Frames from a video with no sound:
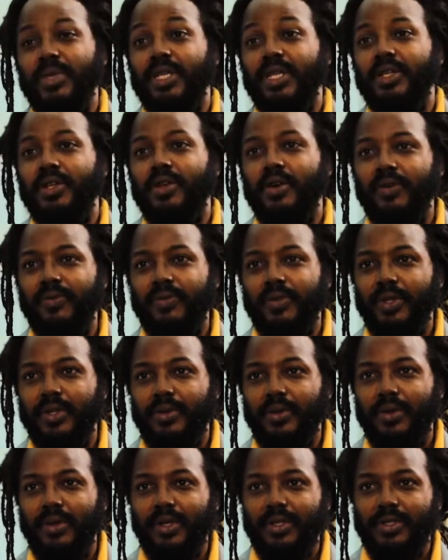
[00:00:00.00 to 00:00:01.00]
big enough, you
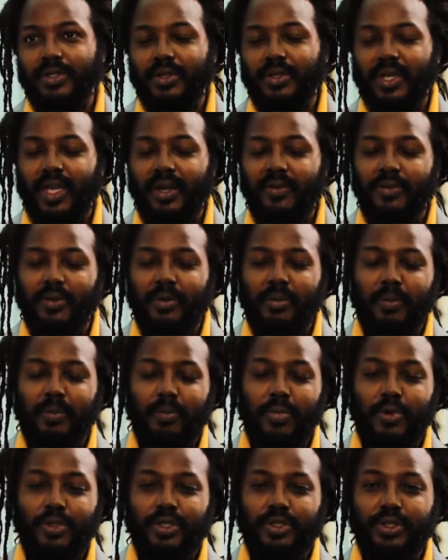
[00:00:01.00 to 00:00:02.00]
know, so you have to
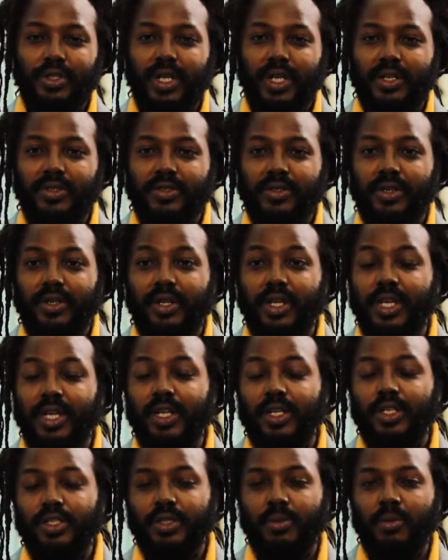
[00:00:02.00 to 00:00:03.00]
put through a certain
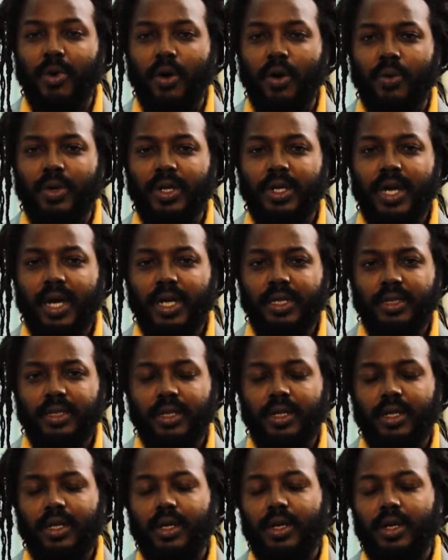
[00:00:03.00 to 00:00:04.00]
energy. But with that,